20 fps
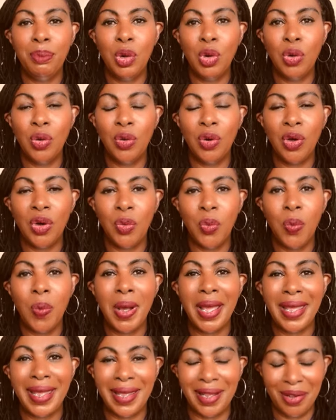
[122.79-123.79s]
more
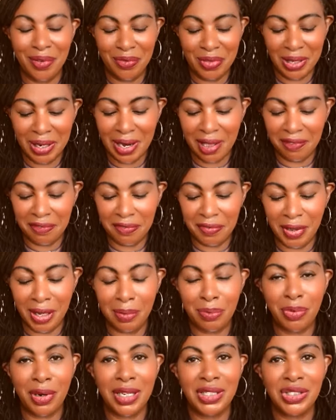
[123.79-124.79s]
aware of the love
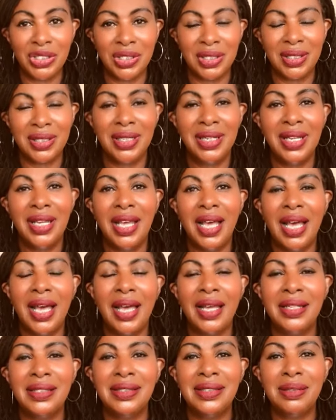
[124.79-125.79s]
vibration
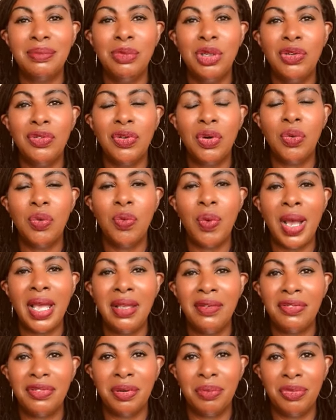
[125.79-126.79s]
and move
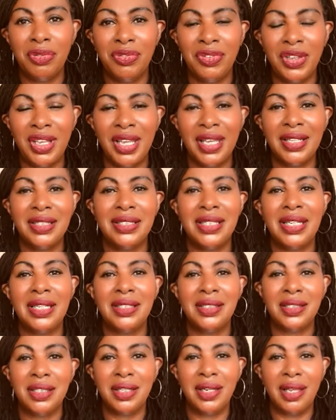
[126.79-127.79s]
away from fear and
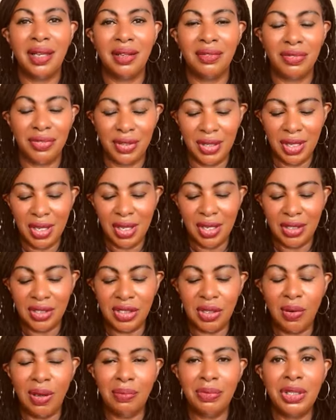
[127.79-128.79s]
into love.
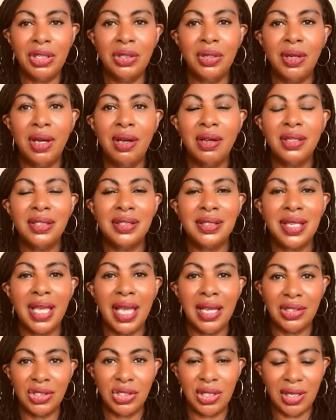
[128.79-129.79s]
So I'm going to ask,
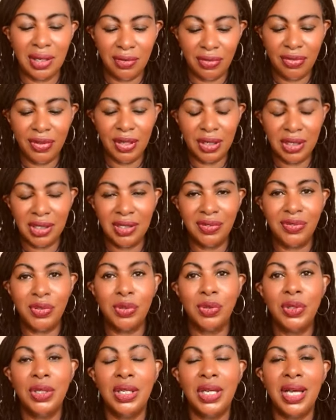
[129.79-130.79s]
actually, first of
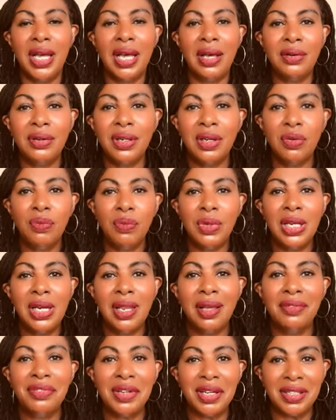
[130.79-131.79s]
all, how can we
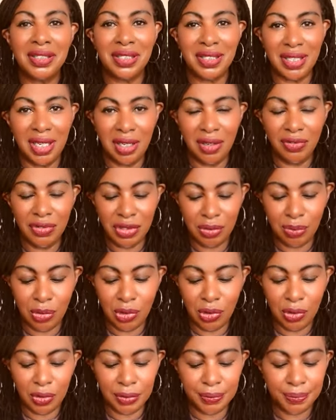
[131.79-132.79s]
love ourselves
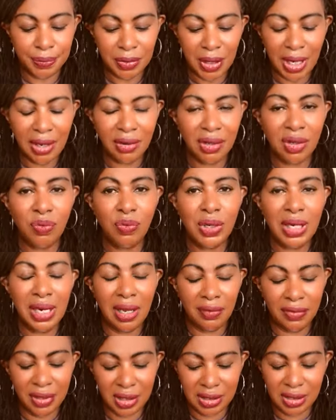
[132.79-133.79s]
more? How can we
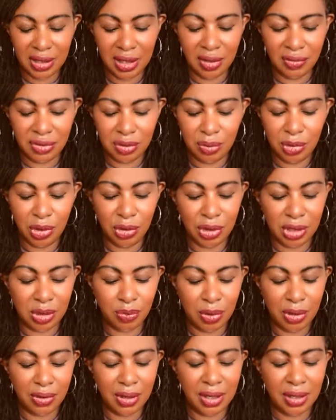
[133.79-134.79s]
love ourselves more,
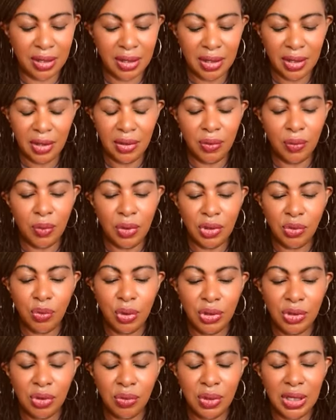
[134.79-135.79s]
Spirit?
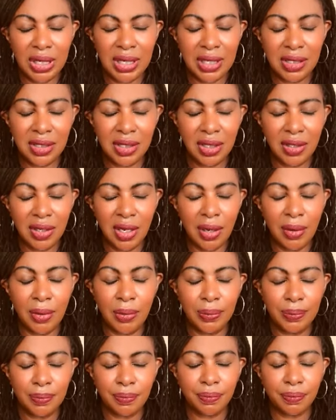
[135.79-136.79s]
What do we need to know